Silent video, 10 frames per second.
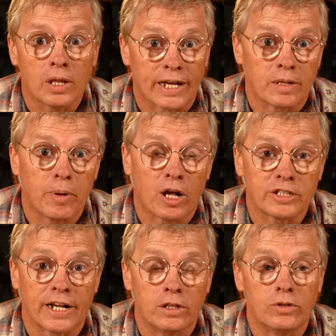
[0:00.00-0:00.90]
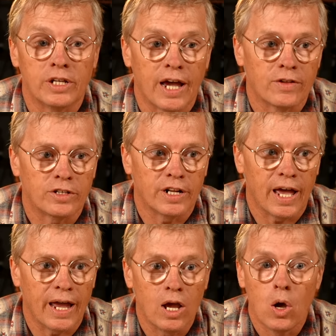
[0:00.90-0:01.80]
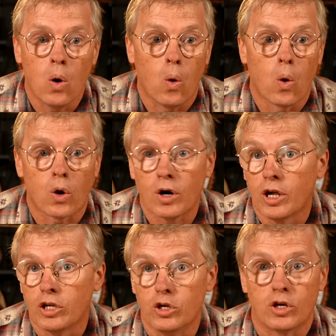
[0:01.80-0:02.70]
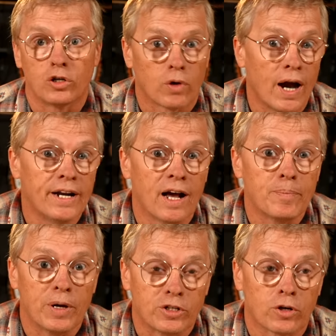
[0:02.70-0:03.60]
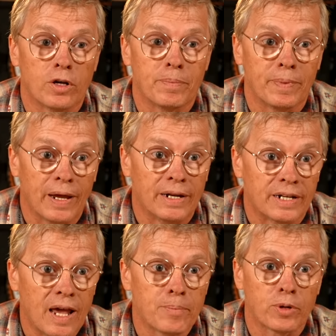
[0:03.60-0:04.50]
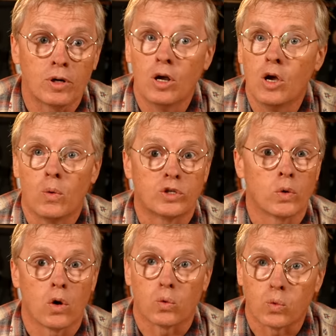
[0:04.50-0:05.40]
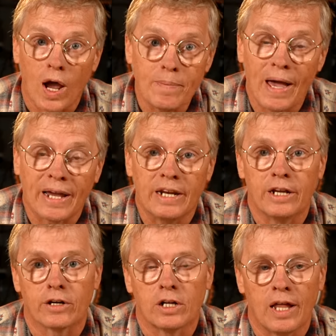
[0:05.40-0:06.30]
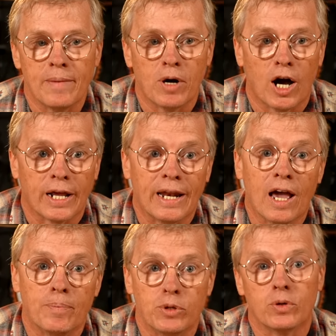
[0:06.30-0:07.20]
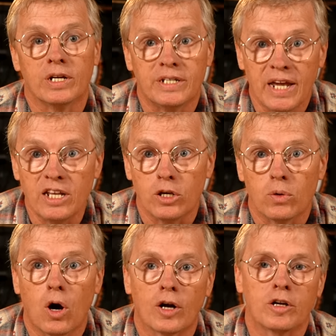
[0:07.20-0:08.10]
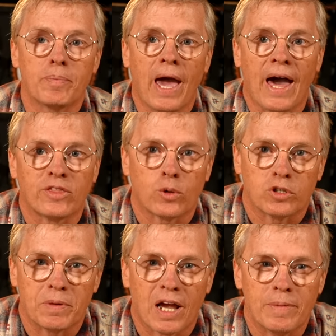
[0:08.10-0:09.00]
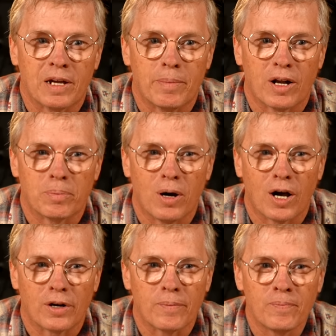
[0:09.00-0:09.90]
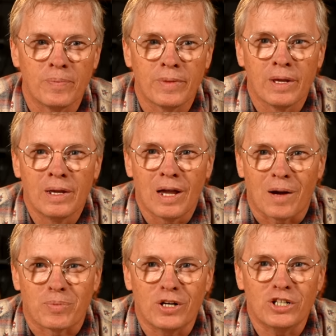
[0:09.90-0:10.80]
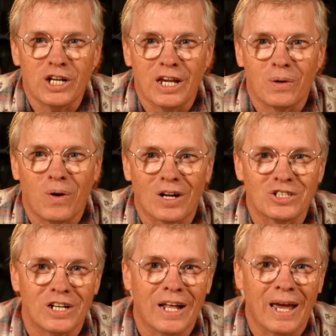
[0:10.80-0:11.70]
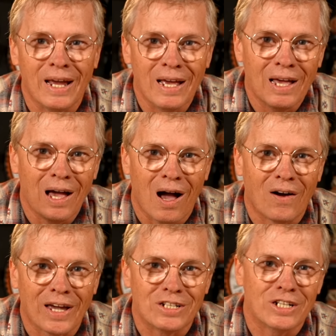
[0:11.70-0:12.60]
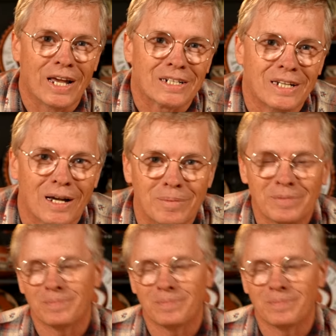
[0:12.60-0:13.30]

like the pots I glued together today, or you can grind it up and turn it into temper, which will go right back into your clay body and help you continue on your path towards becoming a better potter. I appreciate you watching today. I'll catch you next time.